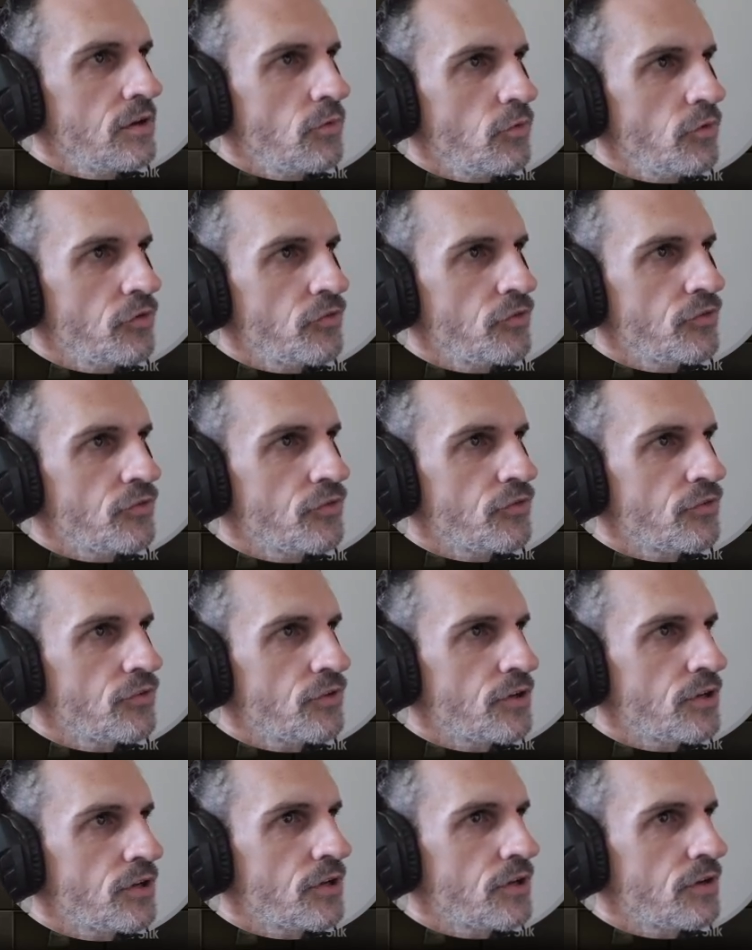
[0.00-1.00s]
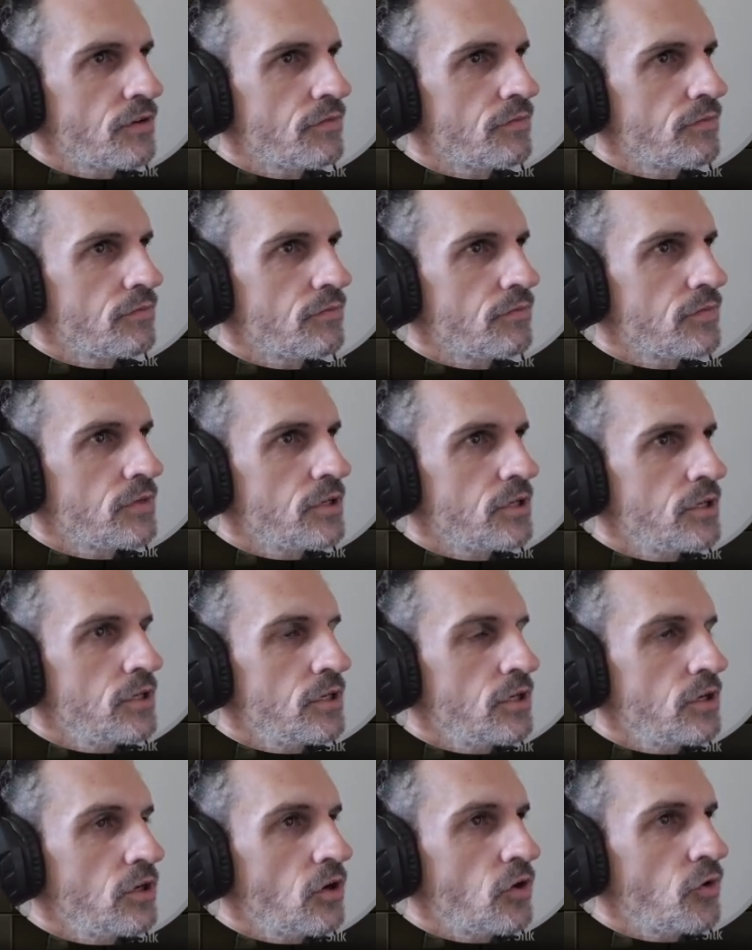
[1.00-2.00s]
we'll just
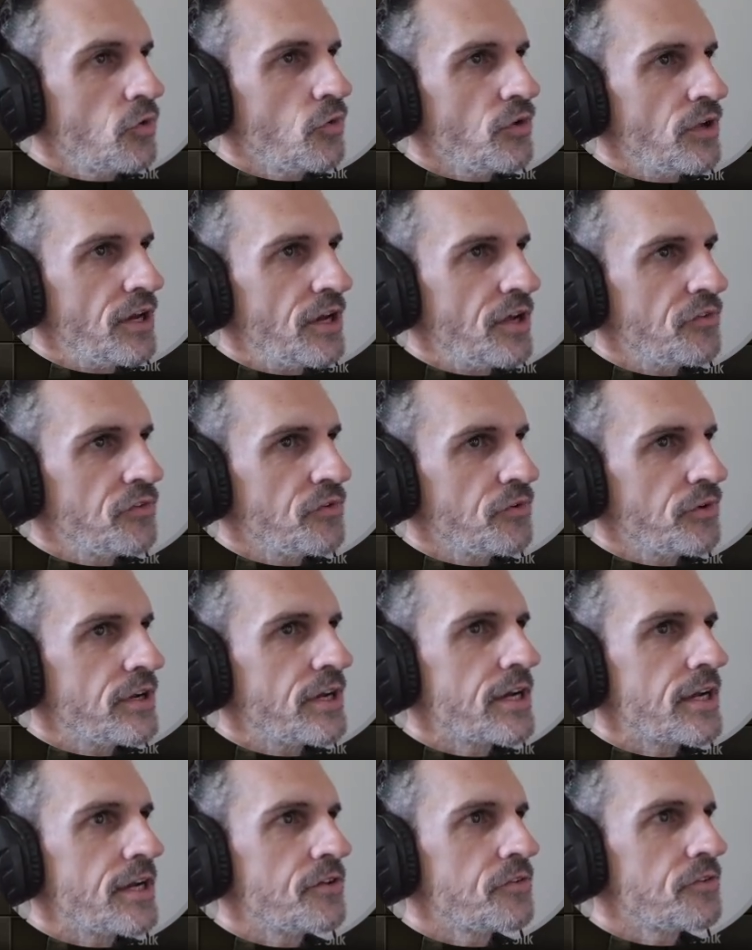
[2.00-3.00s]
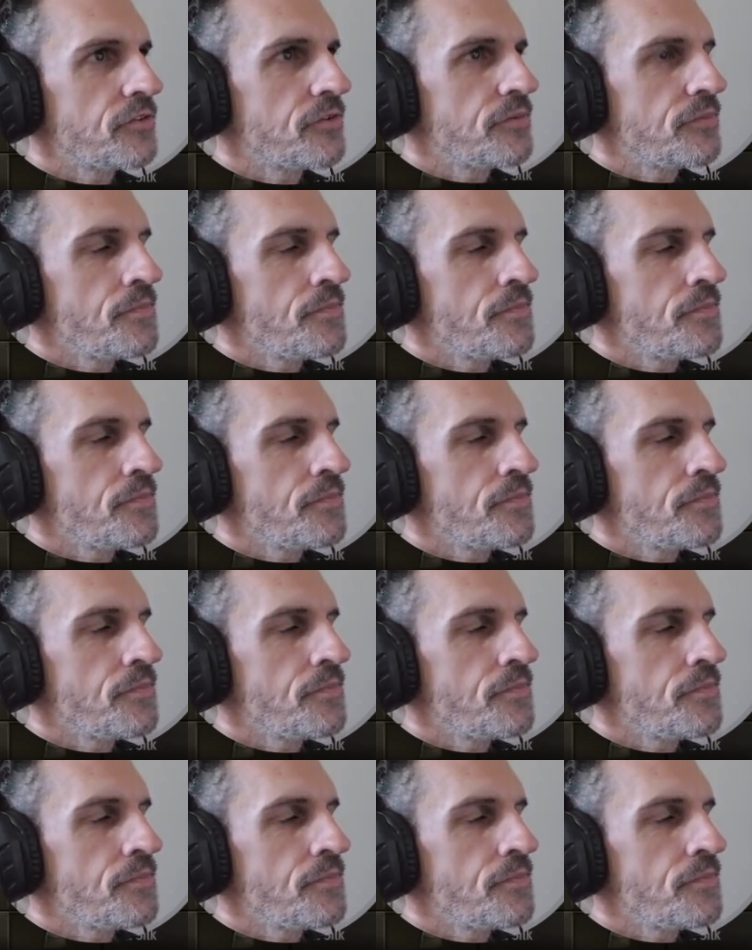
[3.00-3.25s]
hold on to it, I guess.